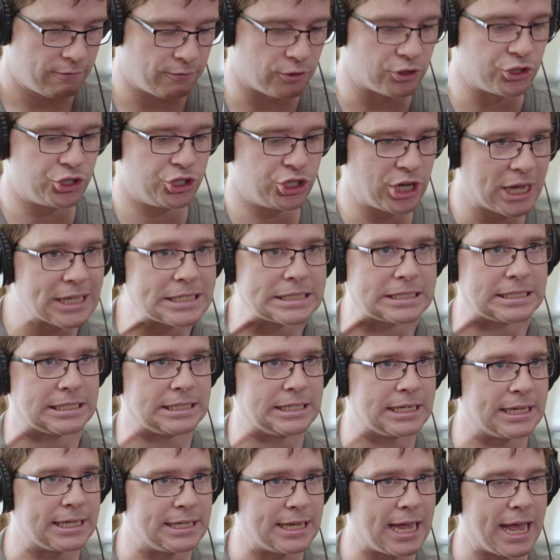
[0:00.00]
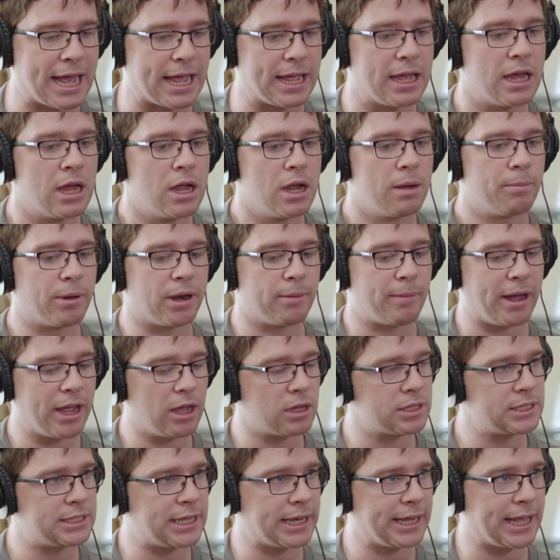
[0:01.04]
For just today. But am I
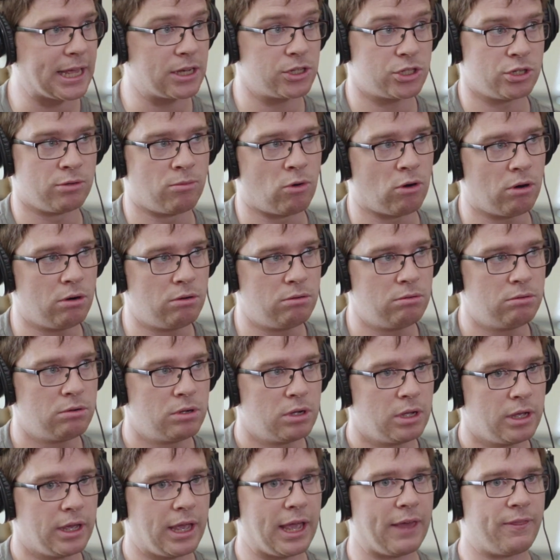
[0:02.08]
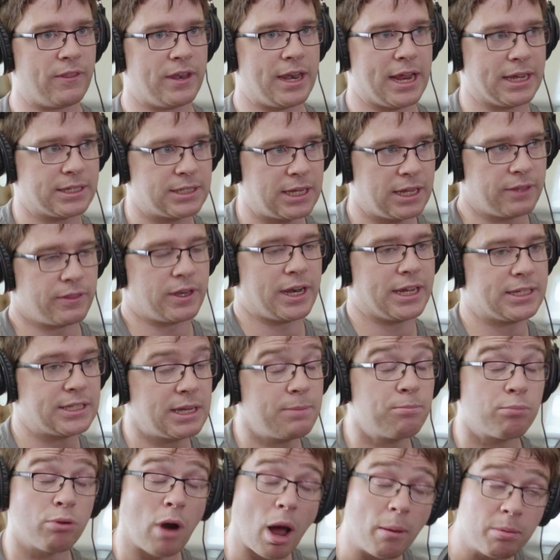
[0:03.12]
on set again tomorrow and the next day and the next
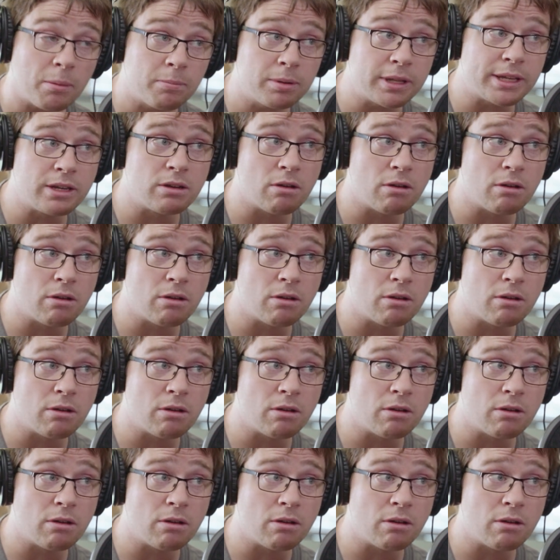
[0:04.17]
day? Probably